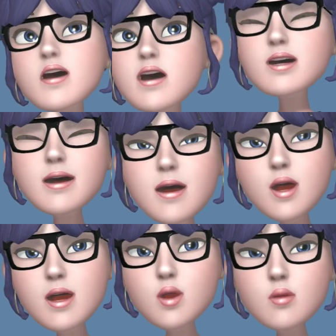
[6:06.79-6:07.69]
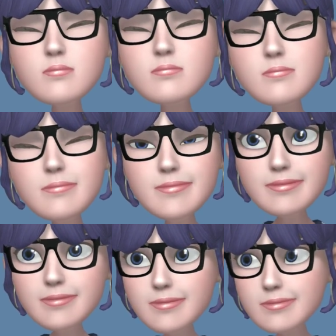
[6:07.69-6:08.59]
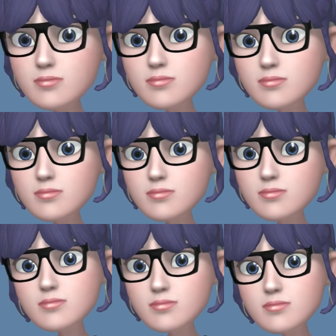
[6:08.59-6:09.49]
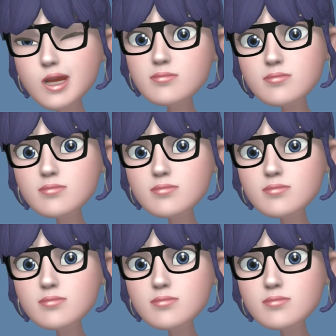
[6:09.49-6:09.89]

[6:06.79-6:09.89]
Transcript: so let's see where I'm at.